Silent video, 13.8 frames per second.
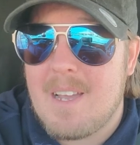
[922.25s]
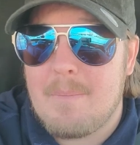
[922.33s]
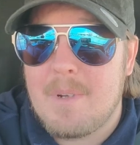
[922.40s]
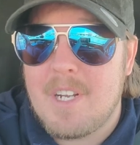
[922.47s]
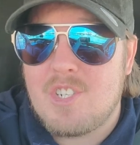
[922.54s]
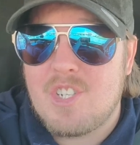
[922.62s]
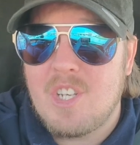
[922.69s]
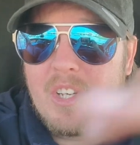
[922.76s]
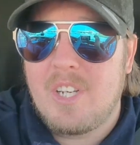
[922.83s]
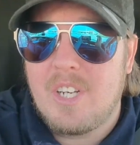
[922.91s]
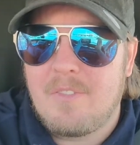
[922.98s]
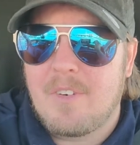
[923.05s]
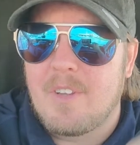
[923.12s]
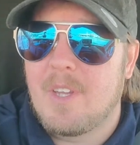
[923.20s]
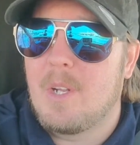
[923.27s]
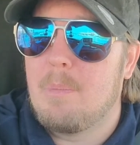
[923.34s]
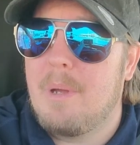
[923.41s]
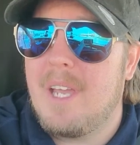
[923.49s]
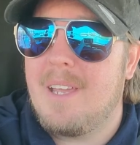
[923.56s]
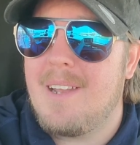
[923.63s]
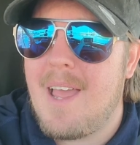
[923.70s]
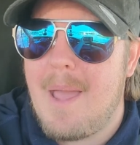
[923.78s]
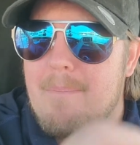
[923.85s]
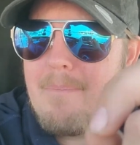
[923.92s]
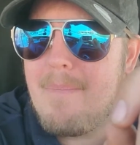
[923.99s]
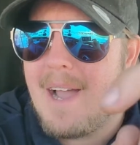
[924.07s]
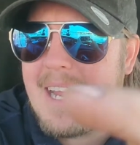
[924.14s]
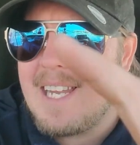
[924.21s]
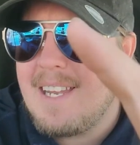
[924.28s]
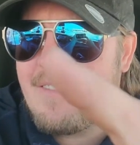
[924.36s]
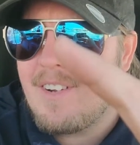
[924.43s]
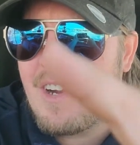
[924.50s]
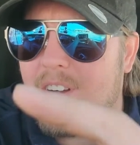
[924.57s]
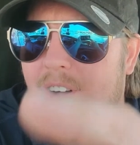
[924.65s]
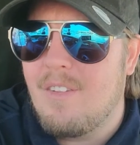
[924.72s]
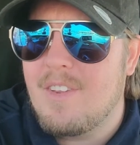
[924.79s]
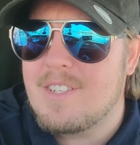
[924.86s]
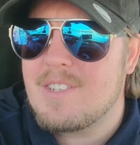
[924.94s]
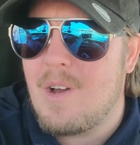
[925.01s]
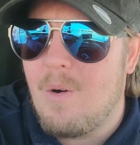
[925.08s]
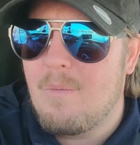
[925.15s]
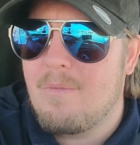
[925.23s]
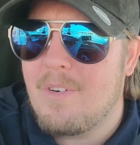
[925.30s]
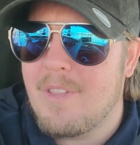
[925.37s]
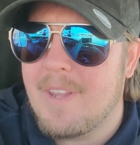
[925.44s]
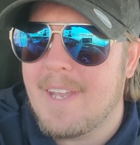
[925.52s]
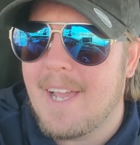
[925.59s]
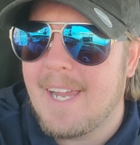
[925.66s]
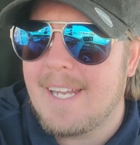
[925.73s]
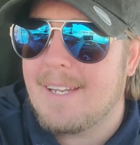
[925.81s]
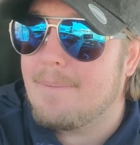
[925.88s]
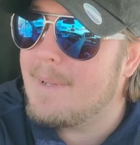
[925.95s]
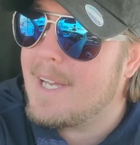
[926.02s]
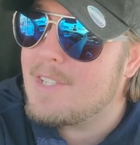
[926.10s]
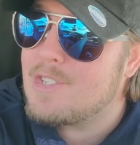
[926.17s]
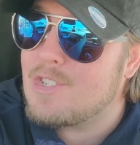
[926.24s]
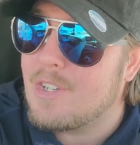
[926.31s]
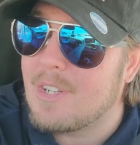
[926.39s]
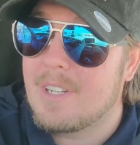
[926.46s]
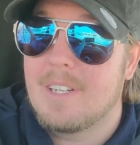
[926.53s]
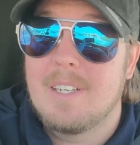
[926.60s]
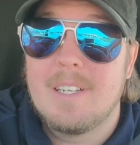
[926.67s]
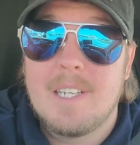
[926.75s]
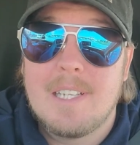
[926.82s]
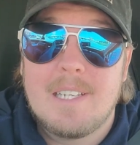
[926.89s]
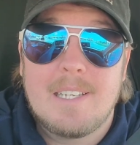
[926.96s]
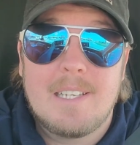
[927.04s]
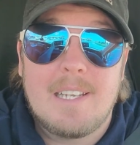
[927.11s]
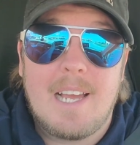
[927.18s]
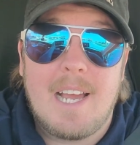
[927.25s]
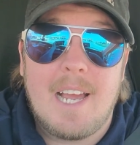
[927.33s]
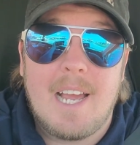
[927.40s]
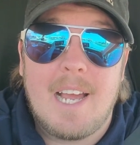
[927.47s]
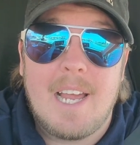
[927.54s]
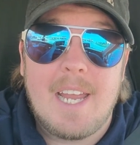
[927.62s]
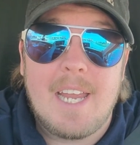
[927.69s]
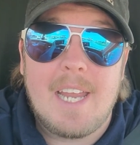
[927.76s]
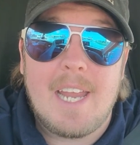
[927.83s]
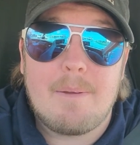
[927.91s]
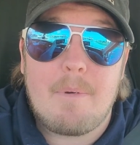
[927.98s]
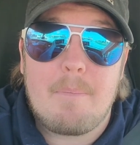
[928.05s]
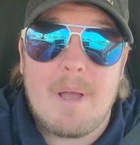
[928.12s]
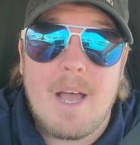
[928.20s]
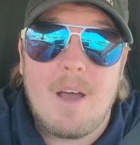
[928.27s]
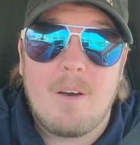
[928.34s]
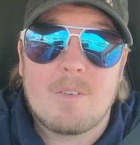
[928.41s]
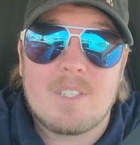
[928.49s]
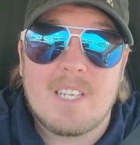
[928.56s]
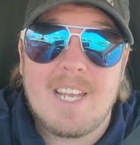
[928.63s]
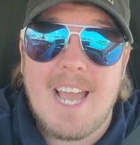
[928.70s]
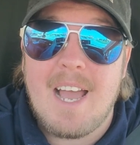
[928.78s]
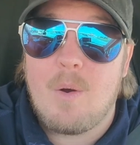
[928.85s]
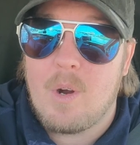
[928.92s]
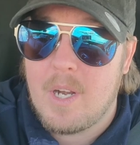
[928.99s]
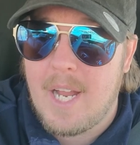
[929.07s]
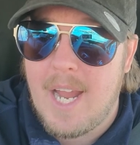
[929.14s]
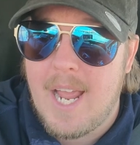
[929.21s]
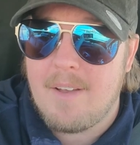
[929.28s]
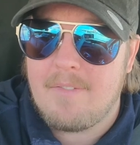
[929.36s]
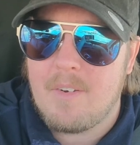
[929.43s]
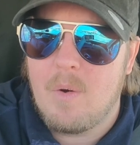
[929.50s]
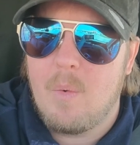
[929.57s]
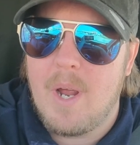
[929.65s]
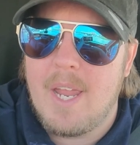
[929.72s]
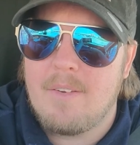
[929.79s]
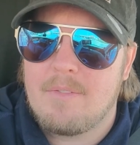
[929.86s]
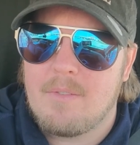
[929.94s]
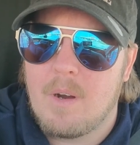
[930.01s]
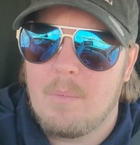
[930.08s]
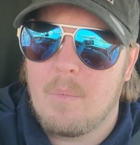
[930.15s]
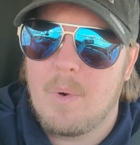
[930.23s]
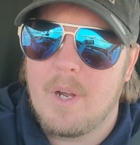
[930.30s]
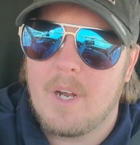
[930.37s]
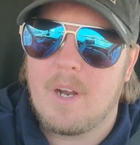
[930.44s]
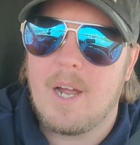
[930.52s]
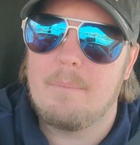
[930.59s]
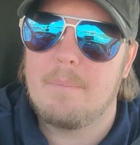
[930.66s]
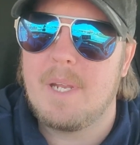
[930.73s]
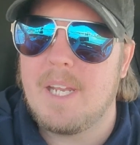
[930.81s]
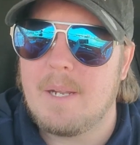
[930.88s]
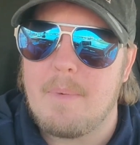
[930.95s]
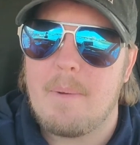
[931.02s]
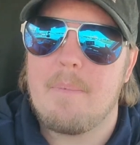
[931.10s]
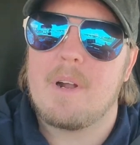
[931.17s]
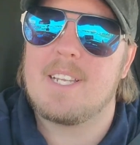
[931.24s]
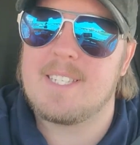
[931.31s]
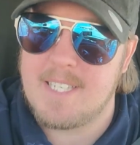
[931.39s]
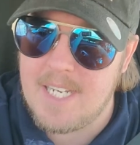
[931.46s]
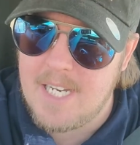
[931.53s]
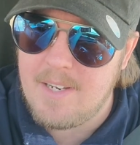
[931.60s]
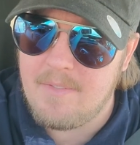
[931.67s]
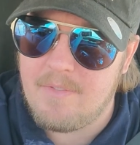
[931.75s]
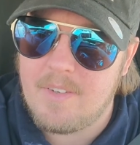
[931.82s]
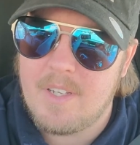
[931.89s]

I'm gonna chill here for a little bit. I might even call this home for the night. I'm not sure. I am about an hour and a half away from where I'm meeting my buddy Steve,